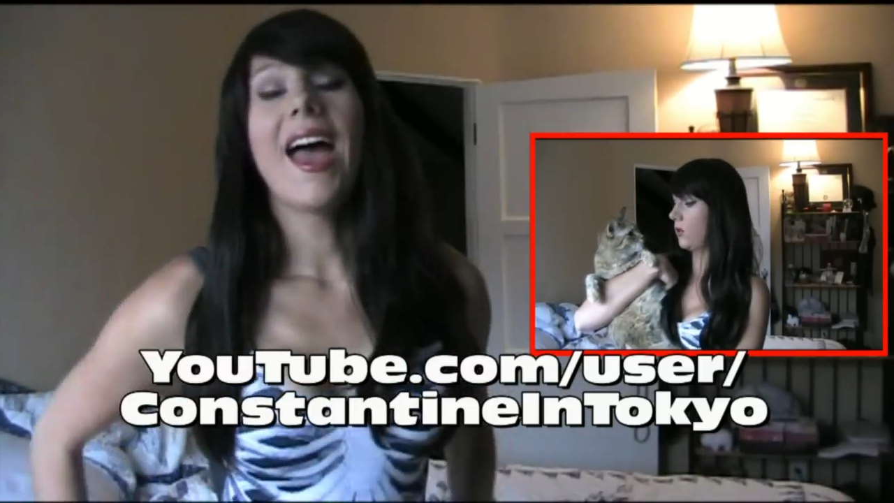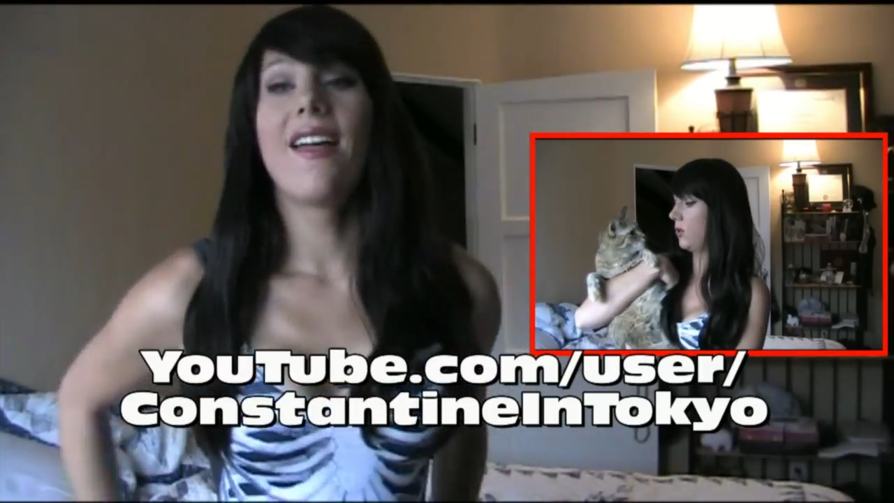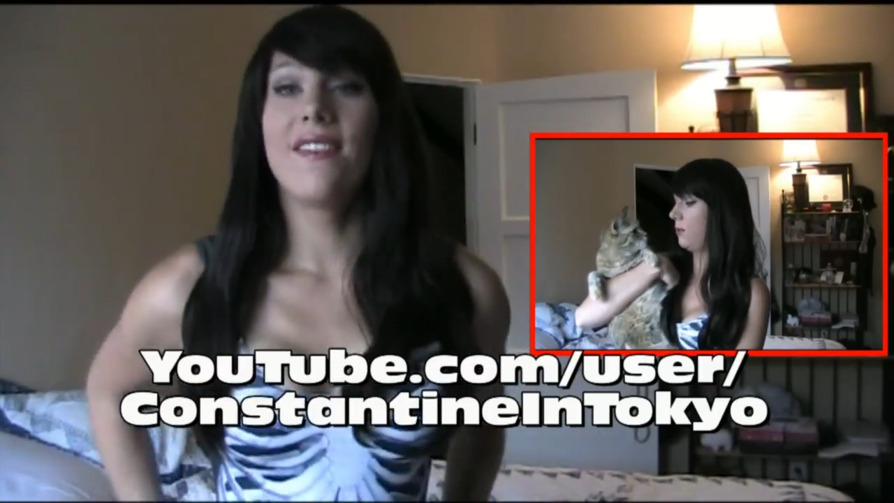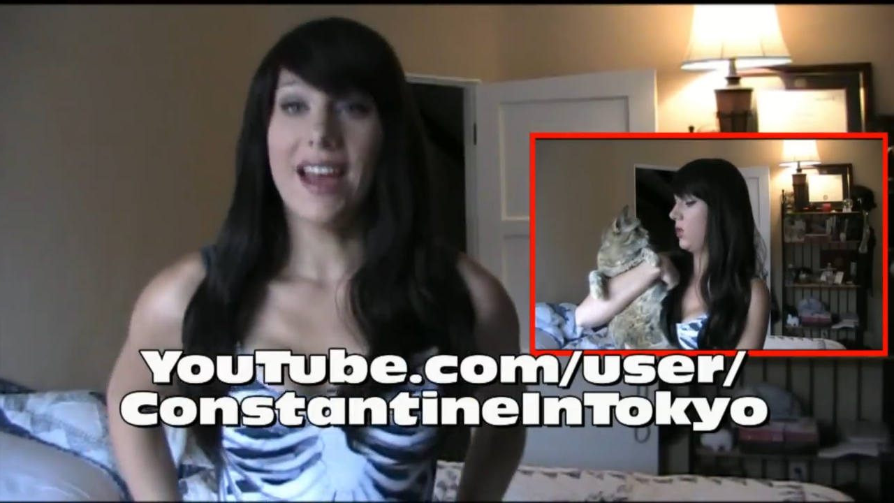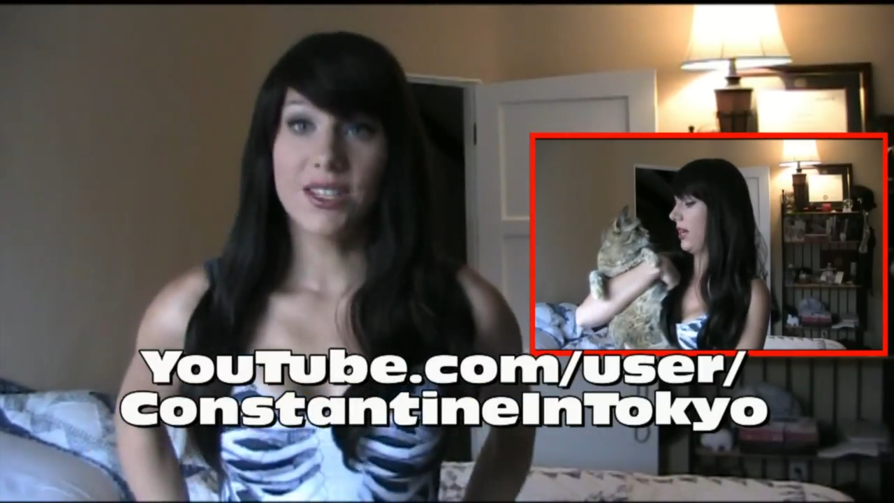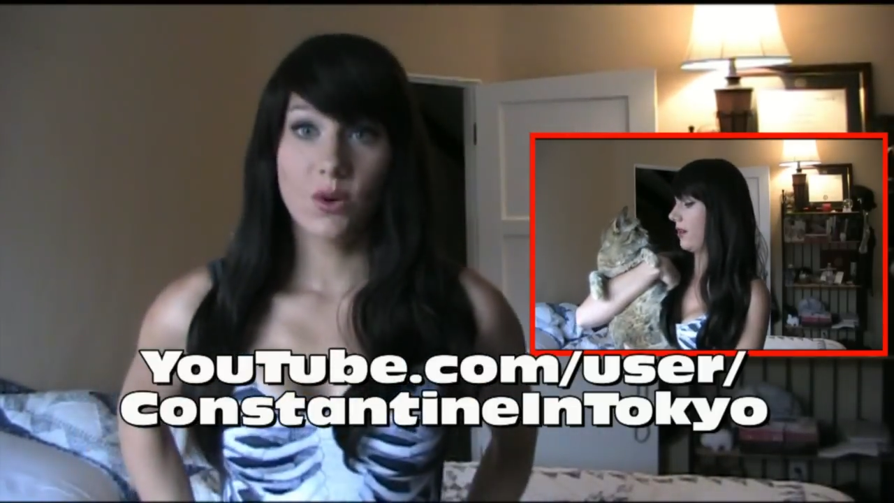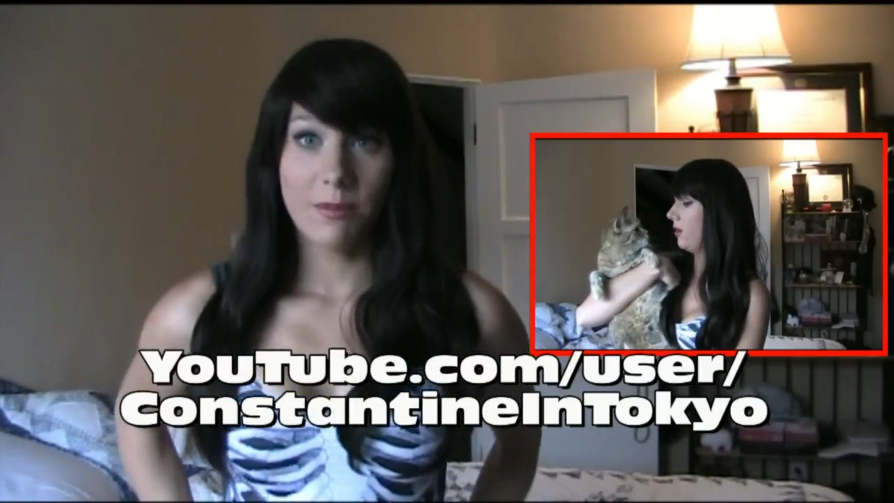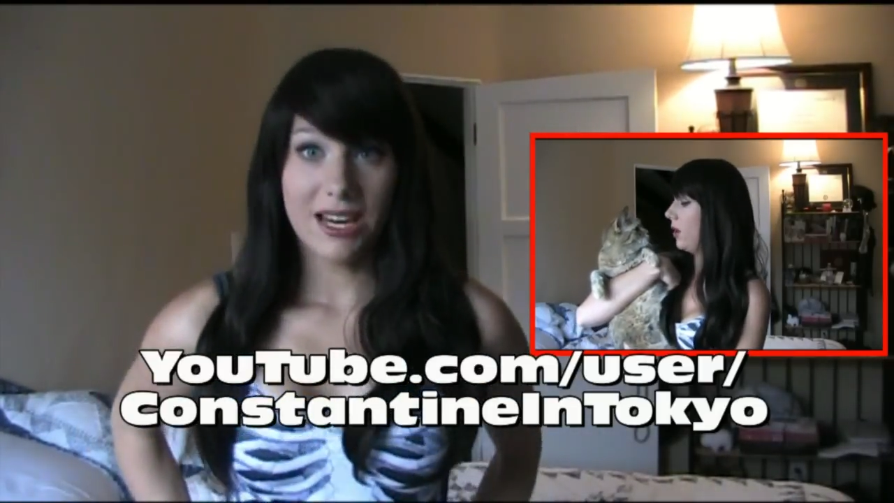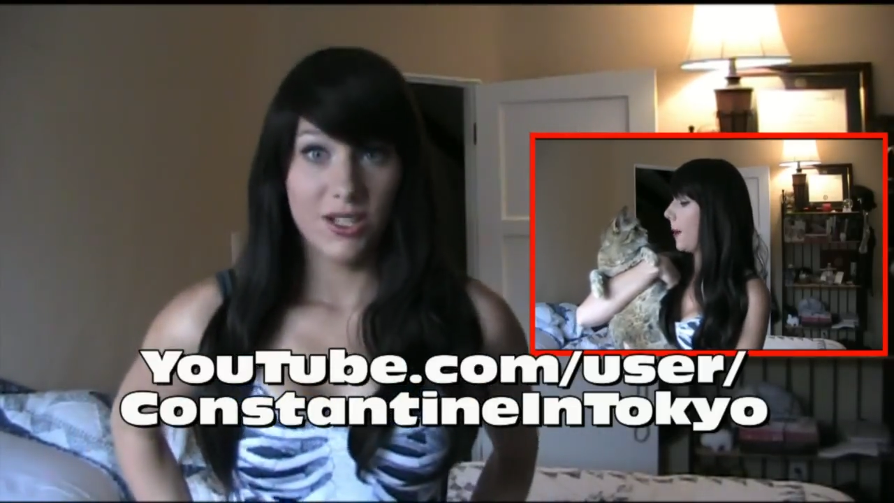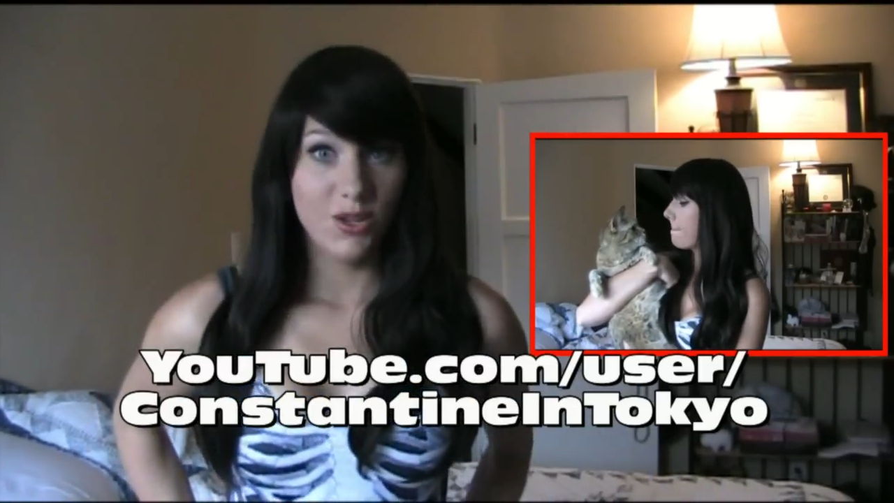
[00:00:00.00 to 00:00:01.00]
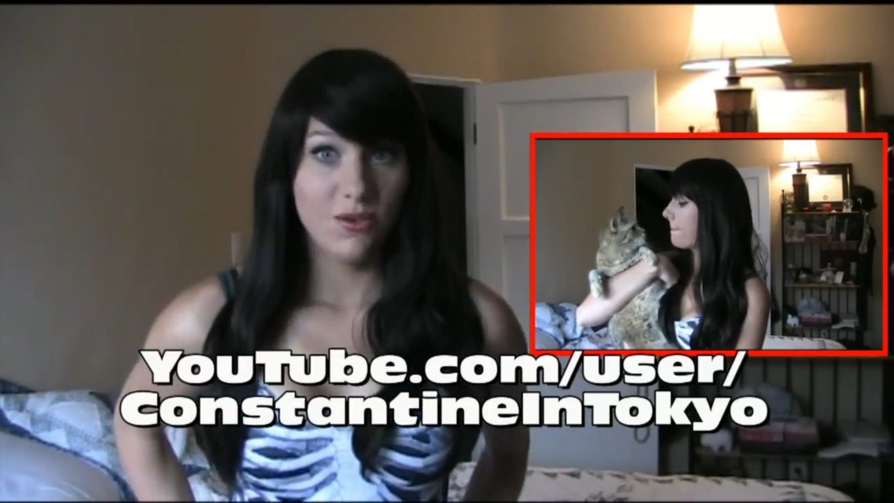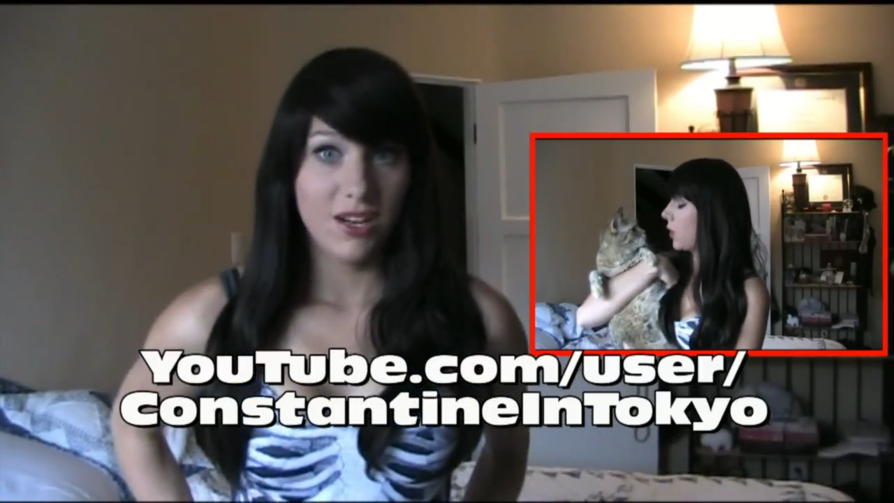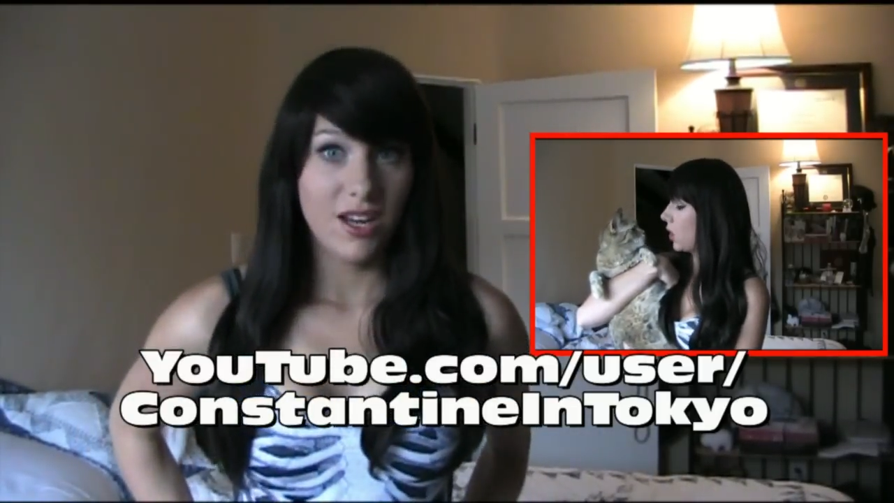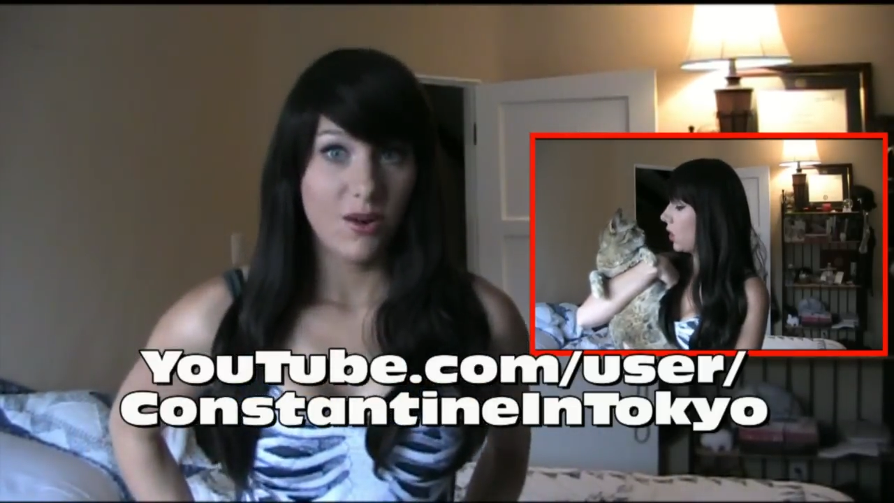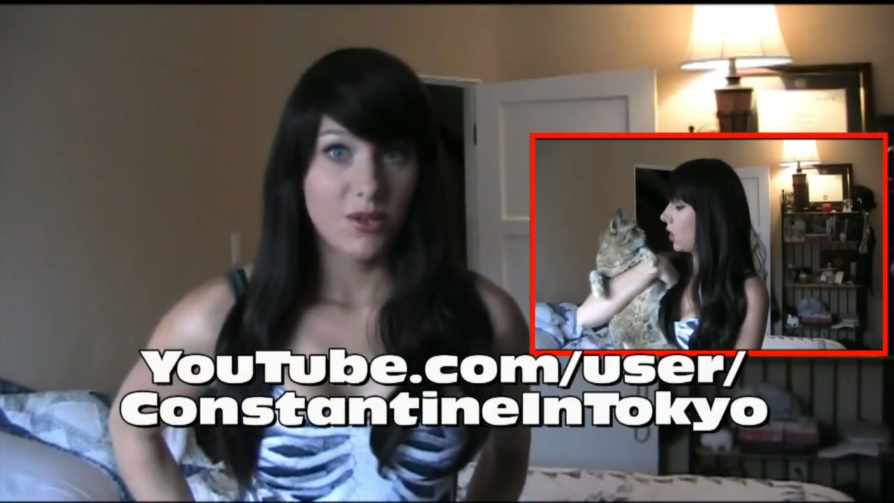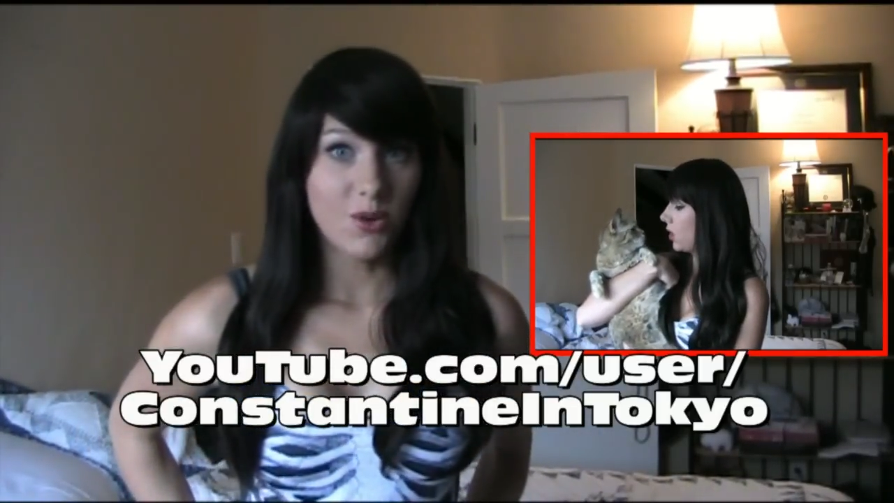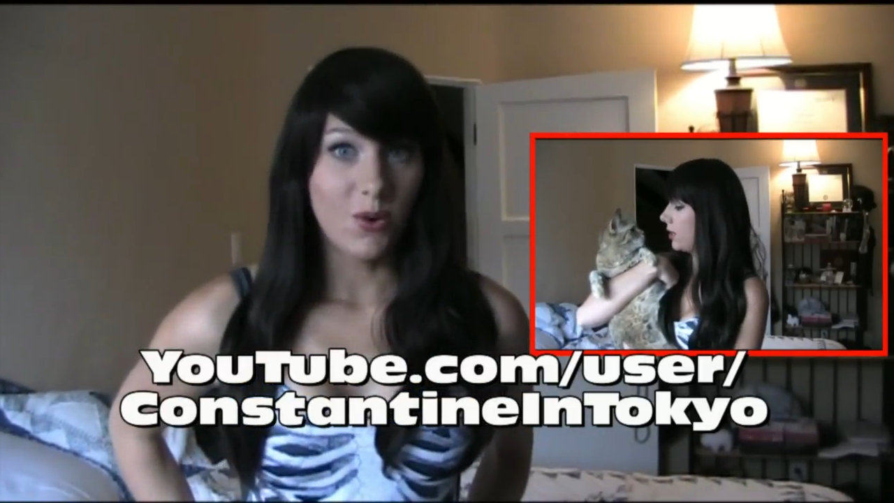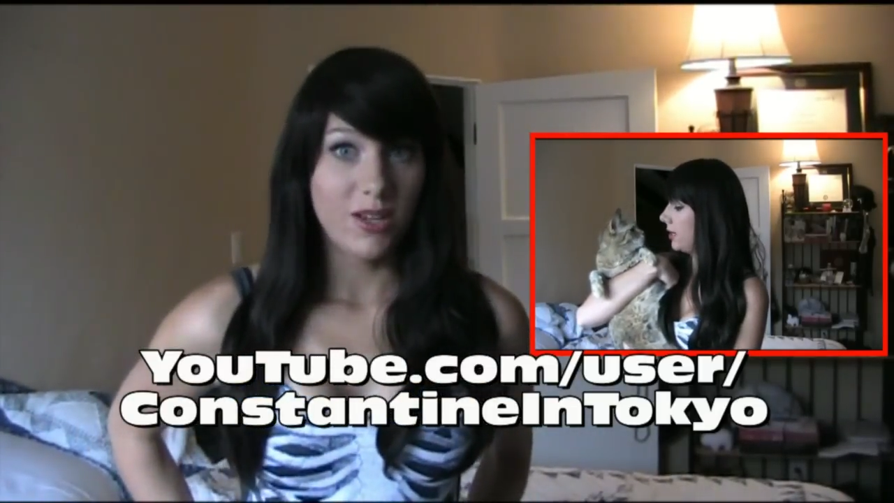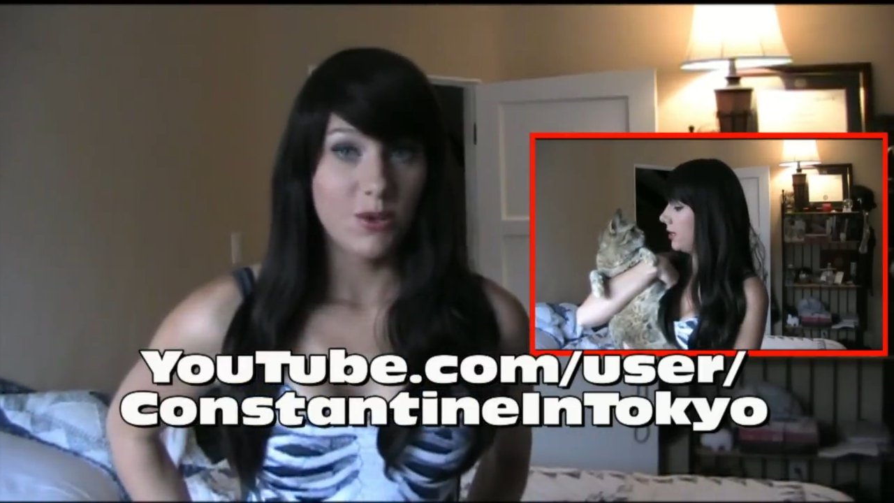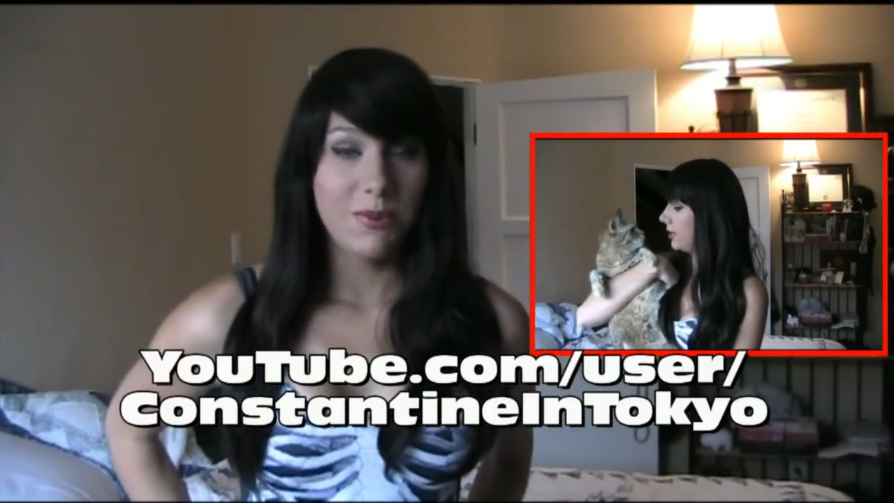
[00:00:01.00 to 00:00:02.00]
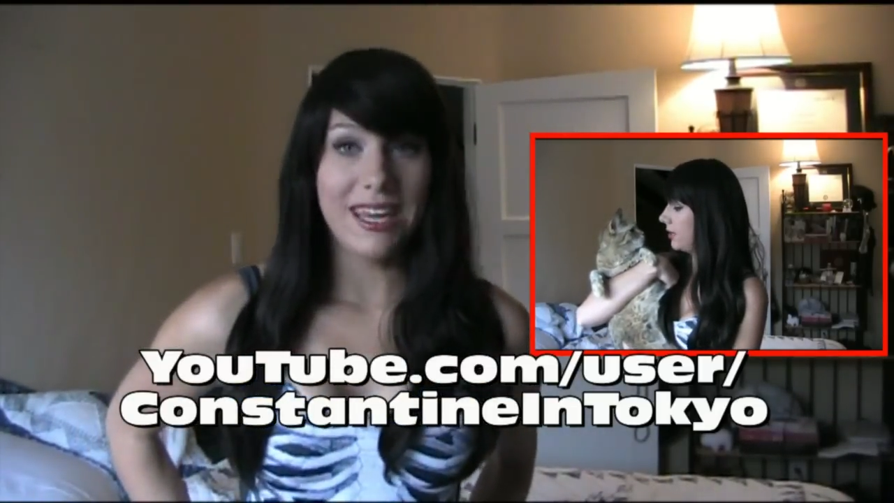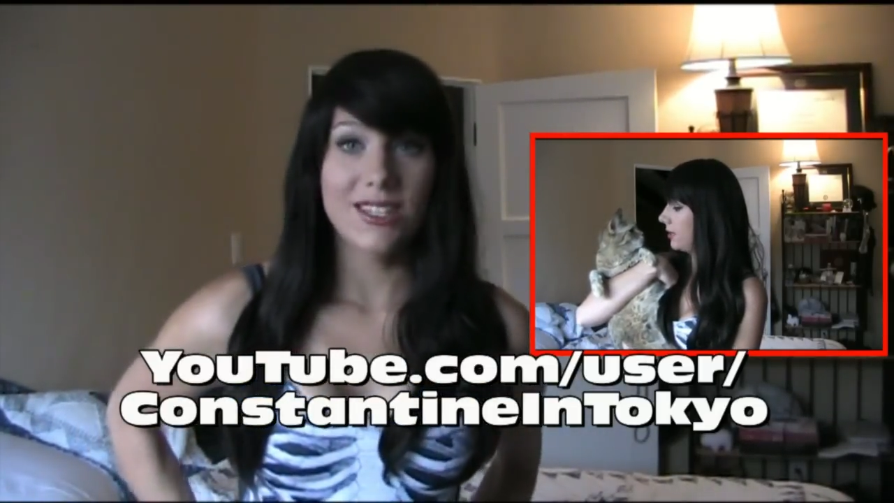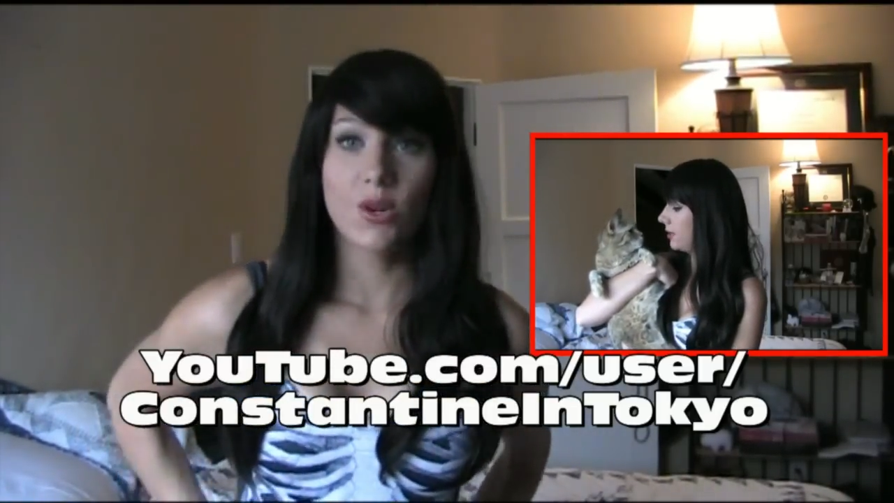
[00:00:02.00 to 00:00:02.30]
And that's where my new video is going to be.